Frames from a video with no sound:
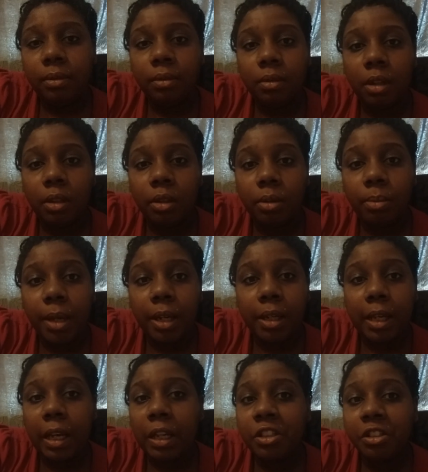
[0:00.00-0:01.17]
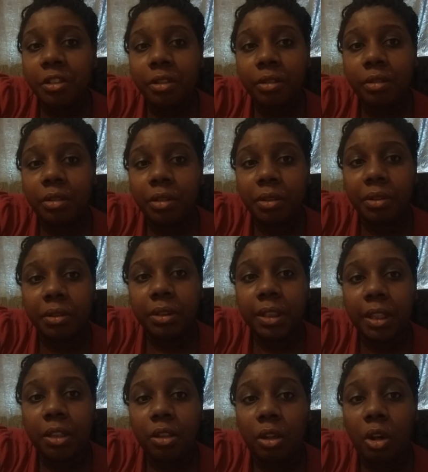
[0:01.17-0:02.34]
another medication to
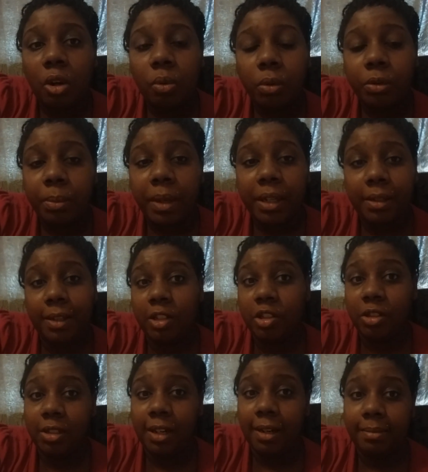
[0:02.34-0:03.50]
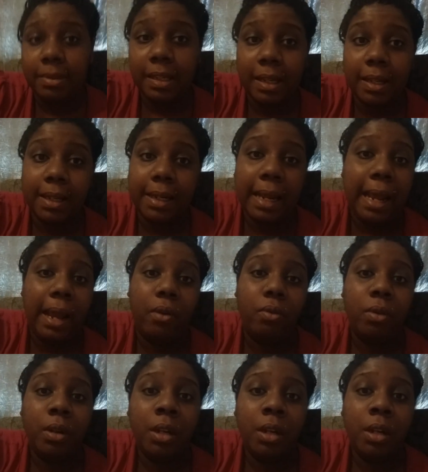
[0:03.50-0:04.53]
take along with the medication that I'm taking now.